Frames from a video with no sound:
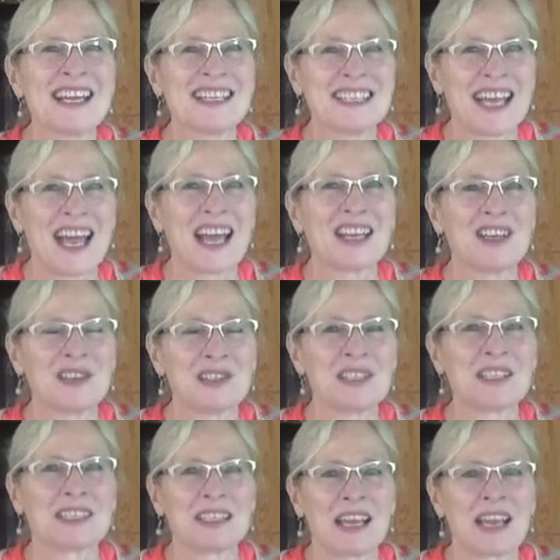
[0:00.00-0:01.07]
dad used
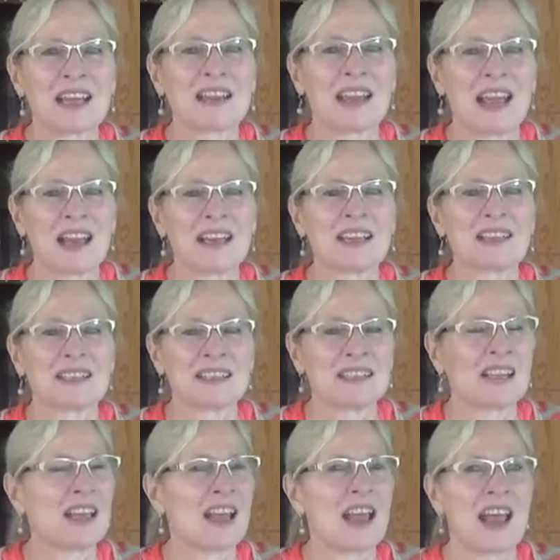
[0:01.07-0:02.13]
to say, and that is,
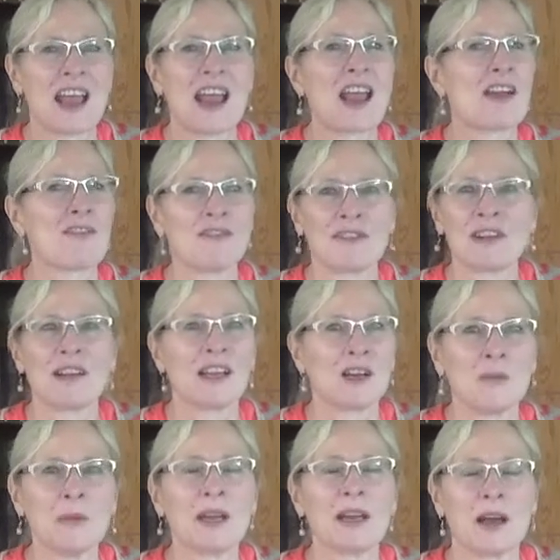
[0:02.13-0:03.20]
every
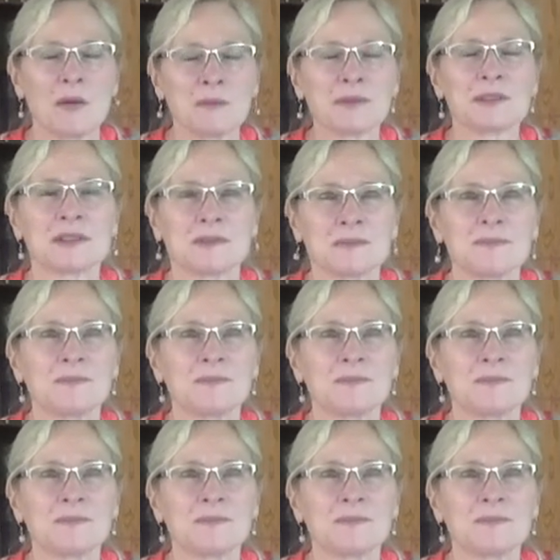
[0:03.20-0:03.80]
little bit helps.